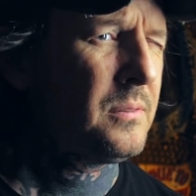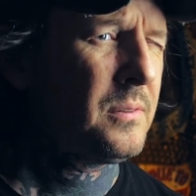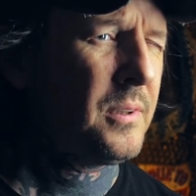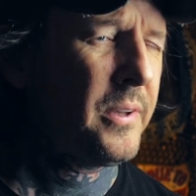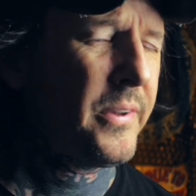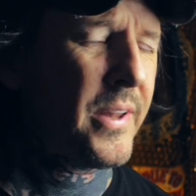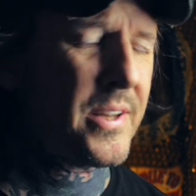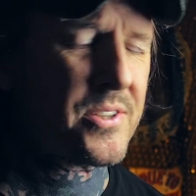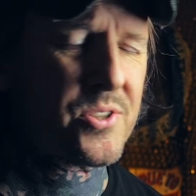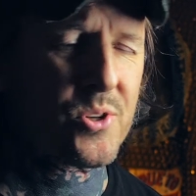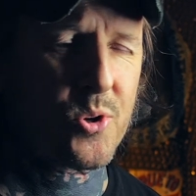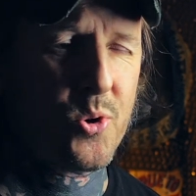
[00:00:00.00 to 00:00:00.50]
And
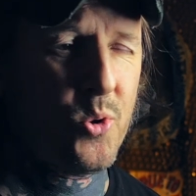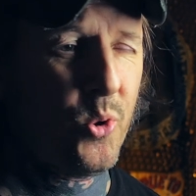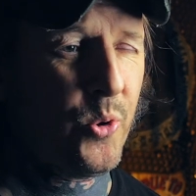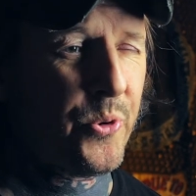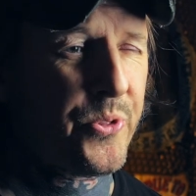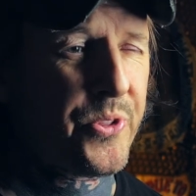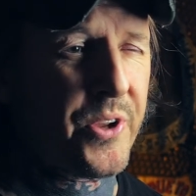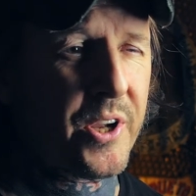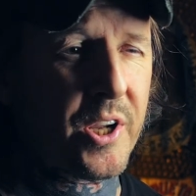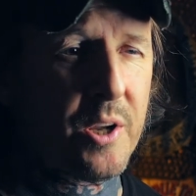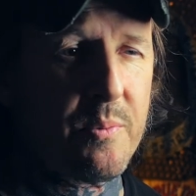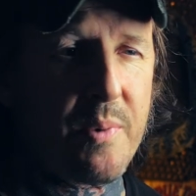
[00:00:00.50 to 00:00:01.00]
that's the cool
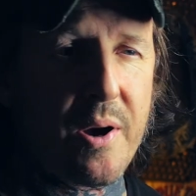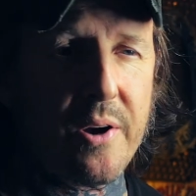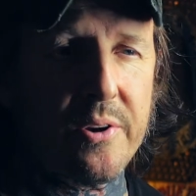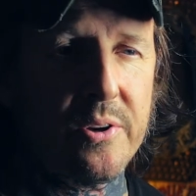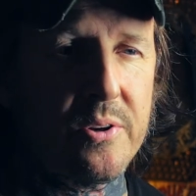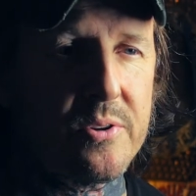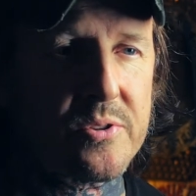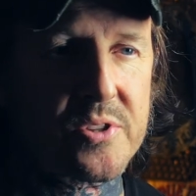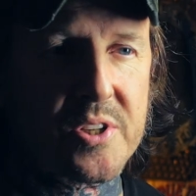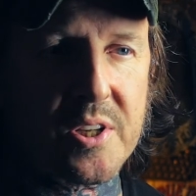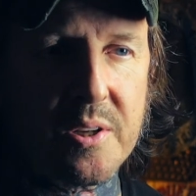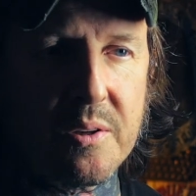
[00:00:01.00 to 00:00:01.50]
thing about
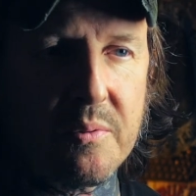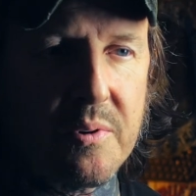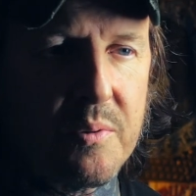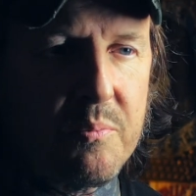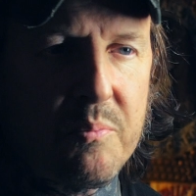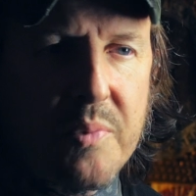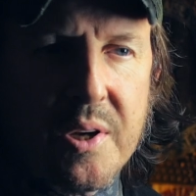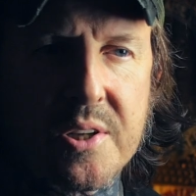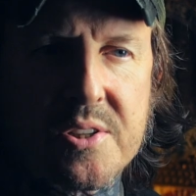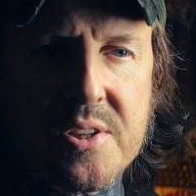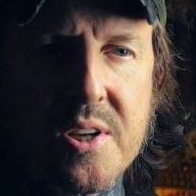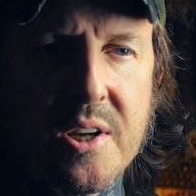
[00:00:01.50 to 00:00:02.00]

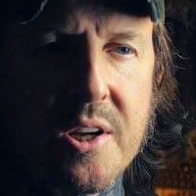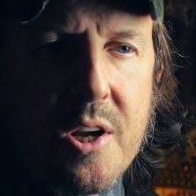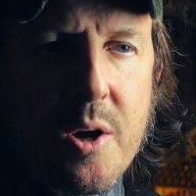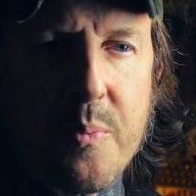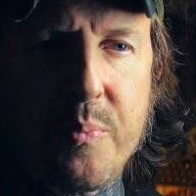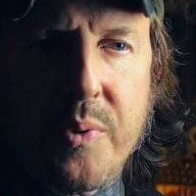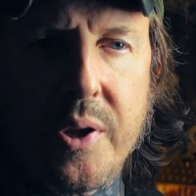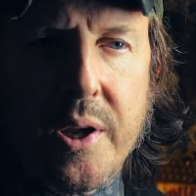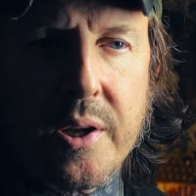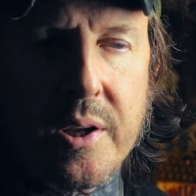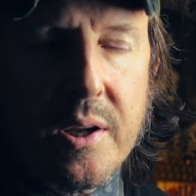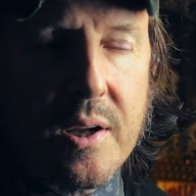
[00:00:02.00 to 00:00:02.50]
mixing up
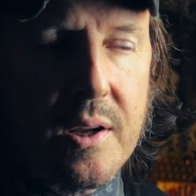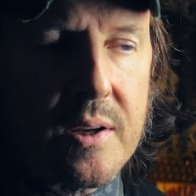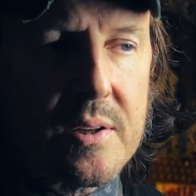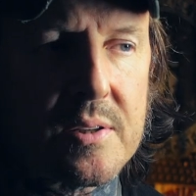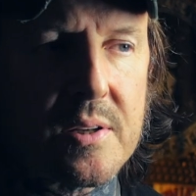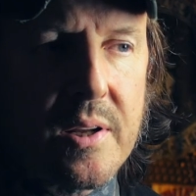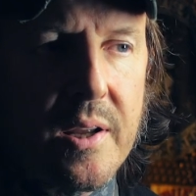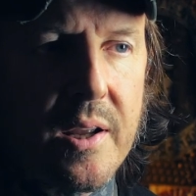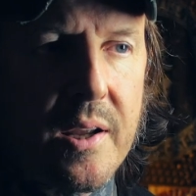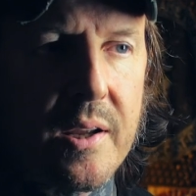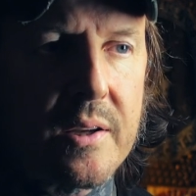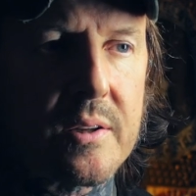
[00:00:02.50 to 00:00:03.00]
like
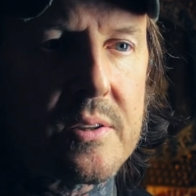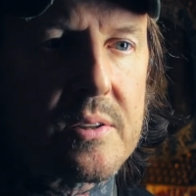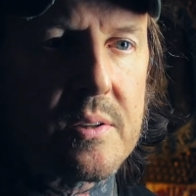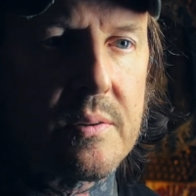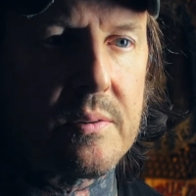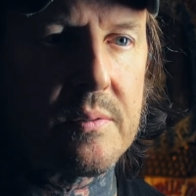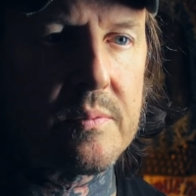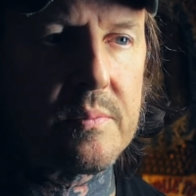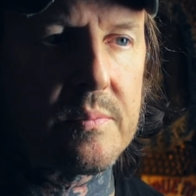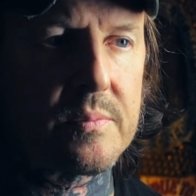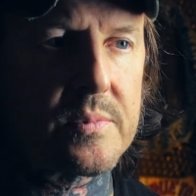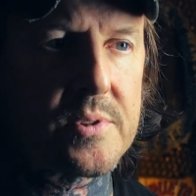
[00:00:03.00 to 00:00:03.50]
ink
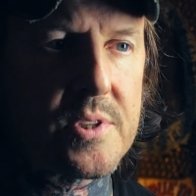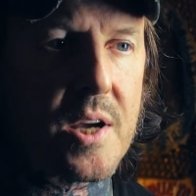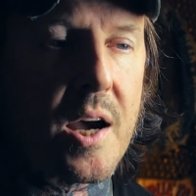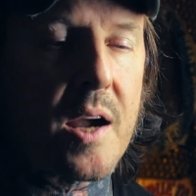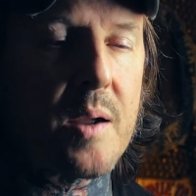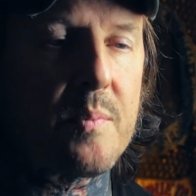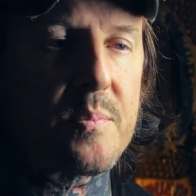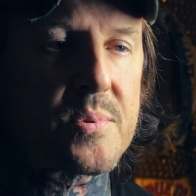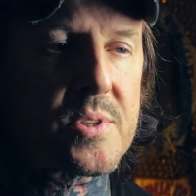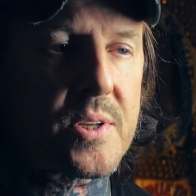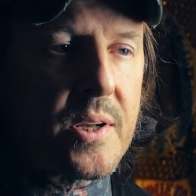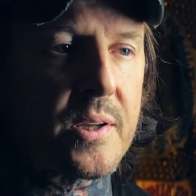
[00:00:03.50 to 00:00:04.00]

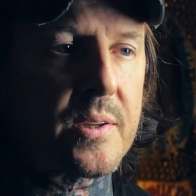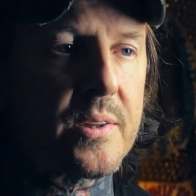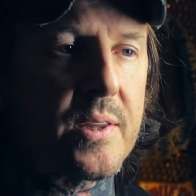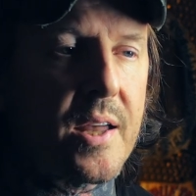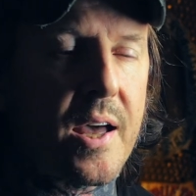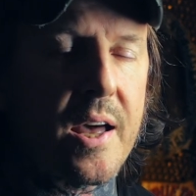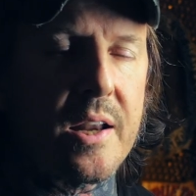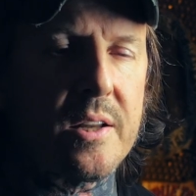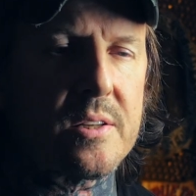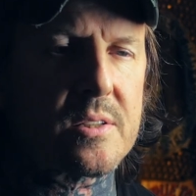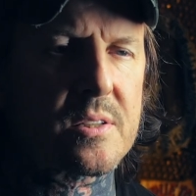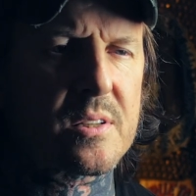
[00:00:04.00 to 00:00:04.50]
types like
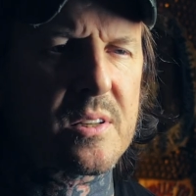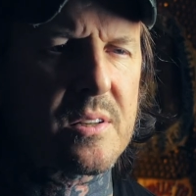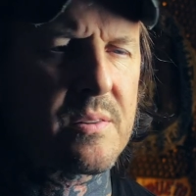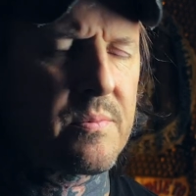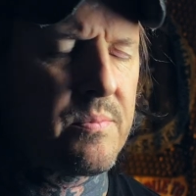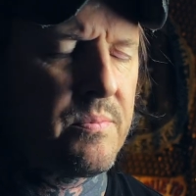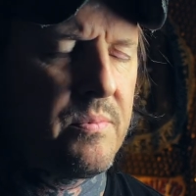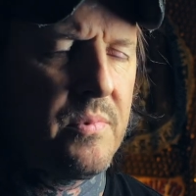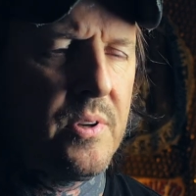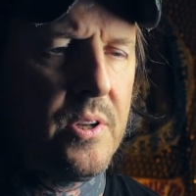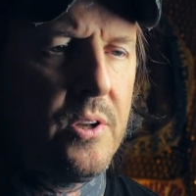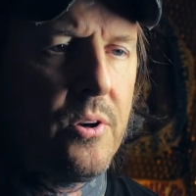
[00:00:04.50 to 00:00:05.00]
that, is
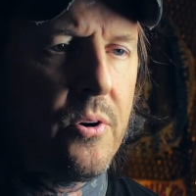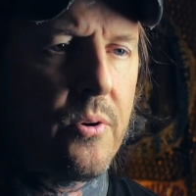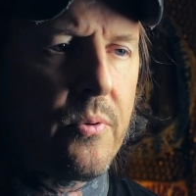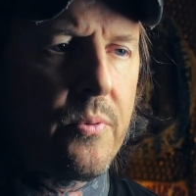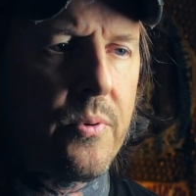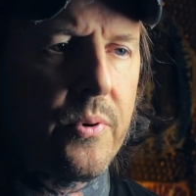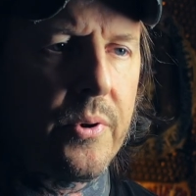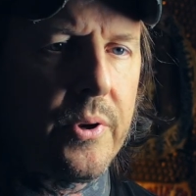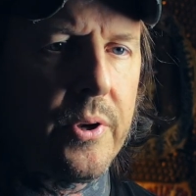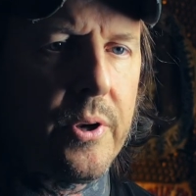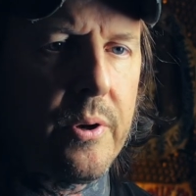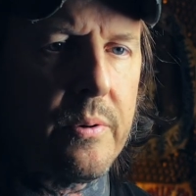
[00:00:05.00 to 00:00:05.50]
you don't
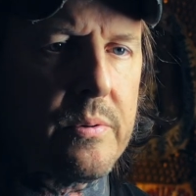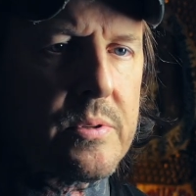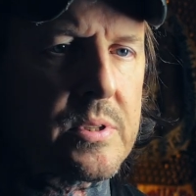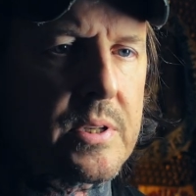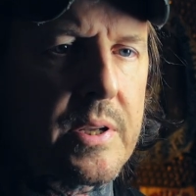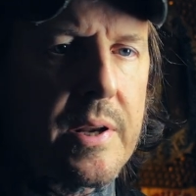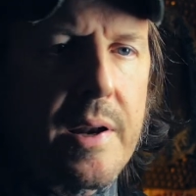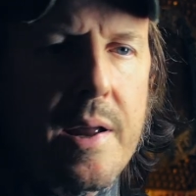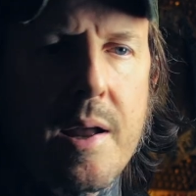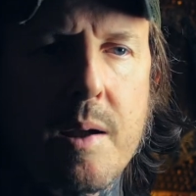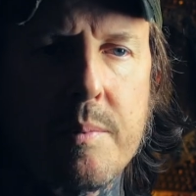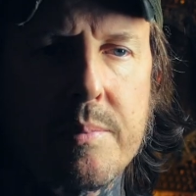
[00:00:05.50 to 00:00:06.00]
really know what's
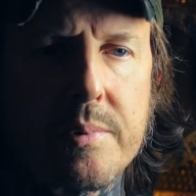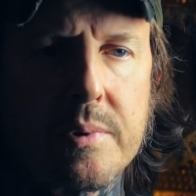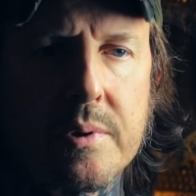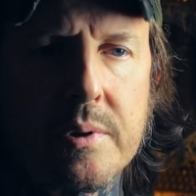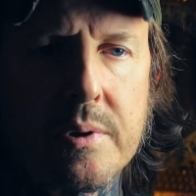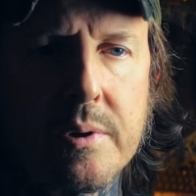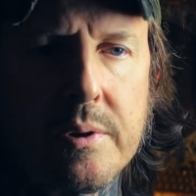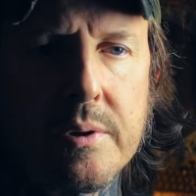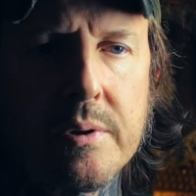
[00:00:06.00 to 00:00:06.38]
going to happen.